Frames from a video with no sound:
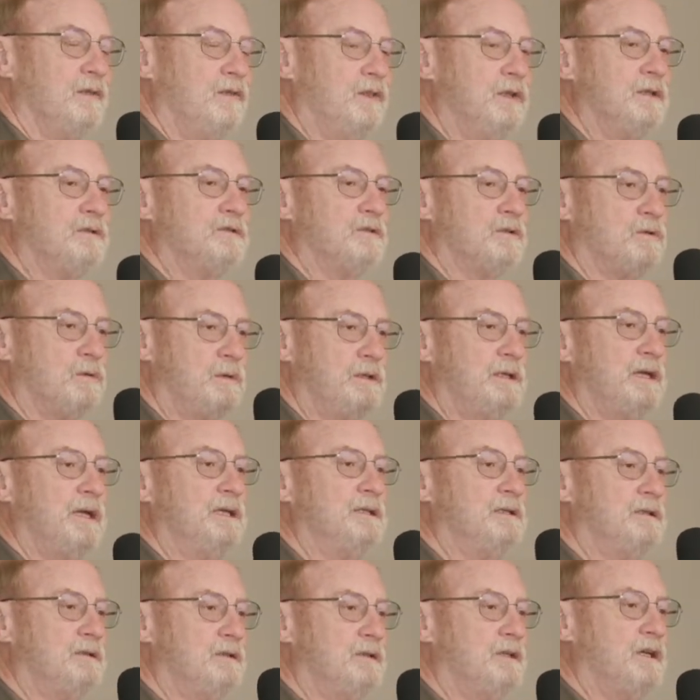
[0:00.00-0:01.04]
this
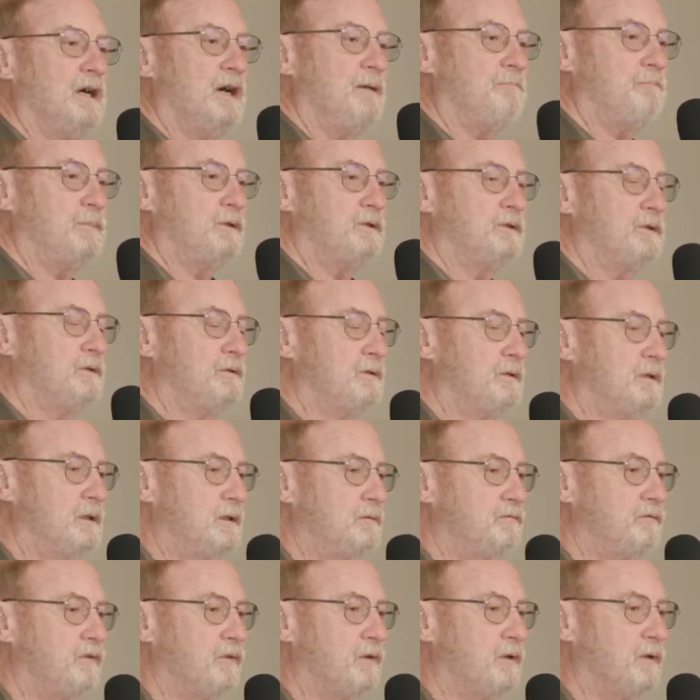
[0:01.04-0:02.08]
created the
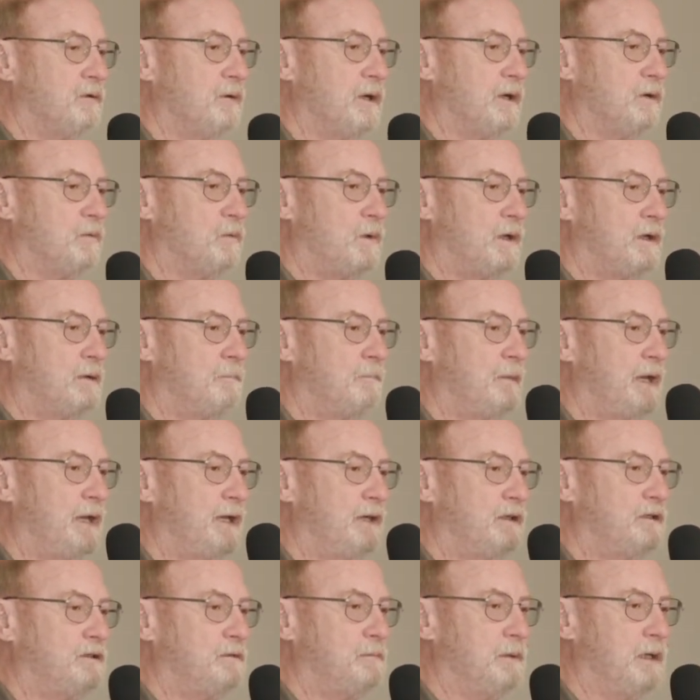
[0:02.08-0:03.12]
opportunity for the Groundwater
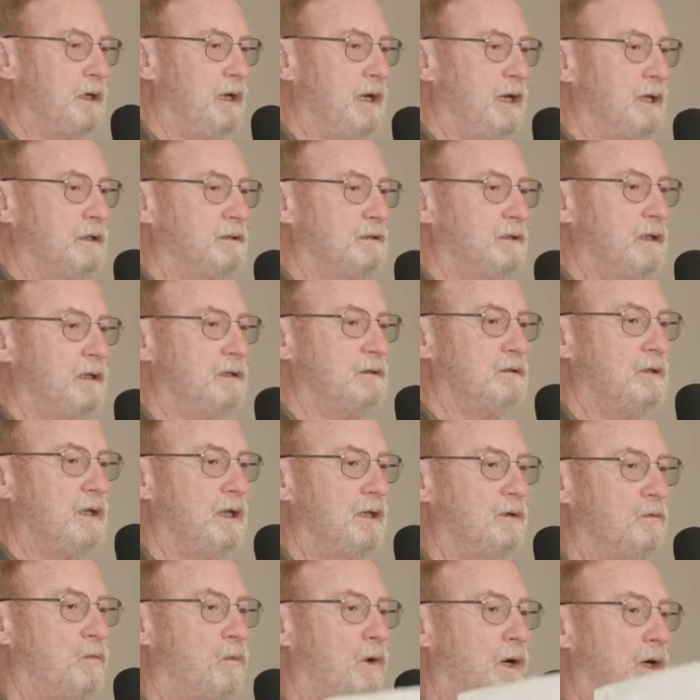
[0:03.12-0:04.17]
Management Act. And